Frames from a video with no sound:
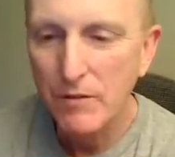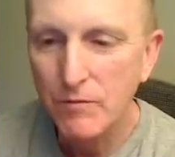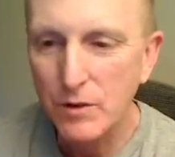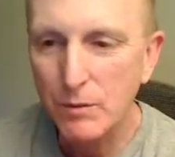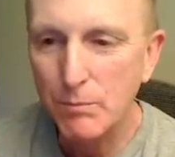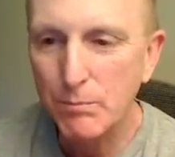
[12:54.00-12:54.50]

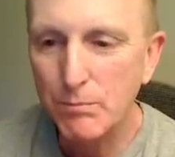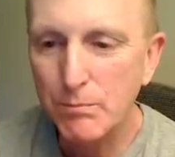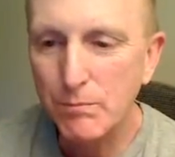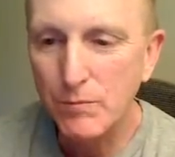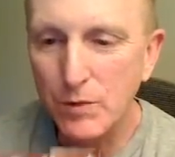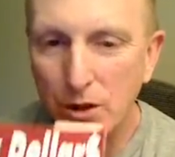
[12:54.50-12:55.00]
you
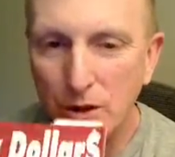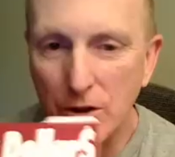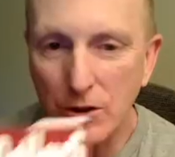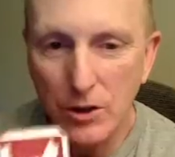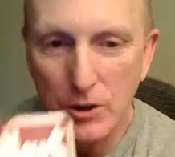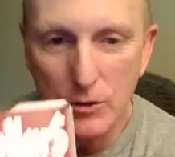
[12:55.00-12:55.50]

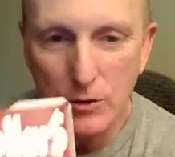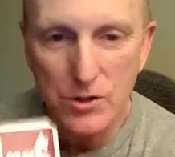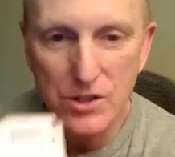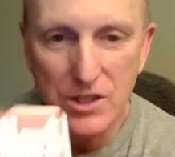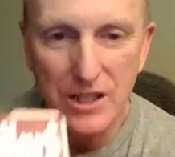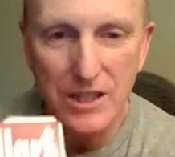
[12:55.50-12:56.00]

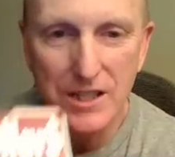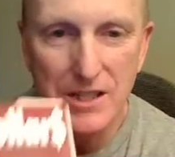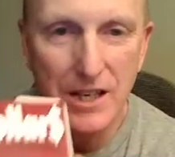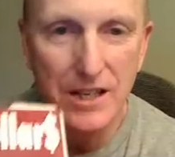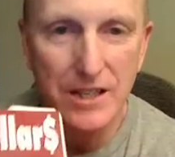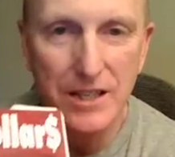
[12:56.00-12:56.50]
use these
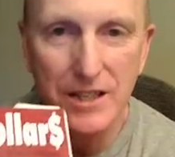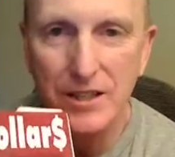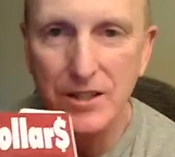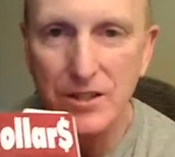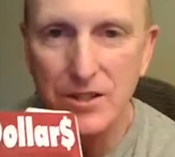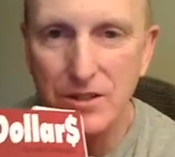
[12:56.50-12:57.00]

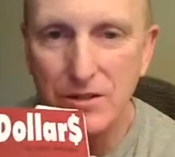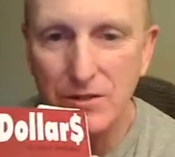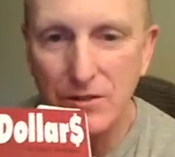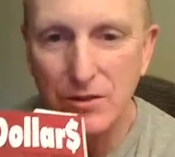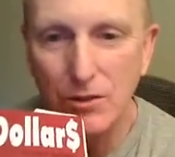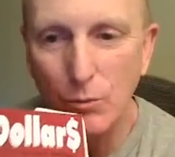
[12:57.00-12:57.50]
ideas,
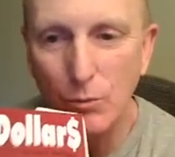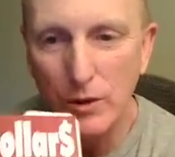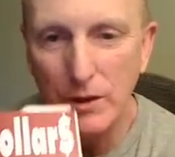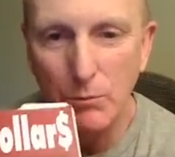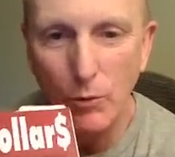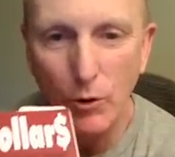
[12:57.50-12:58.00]
you'll
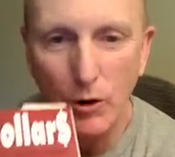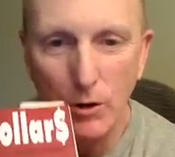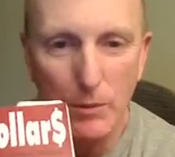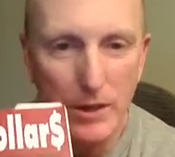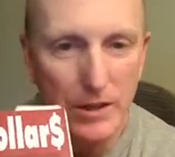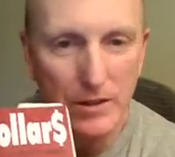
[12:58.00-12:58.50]
win more,
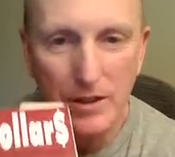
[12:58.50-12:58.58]
but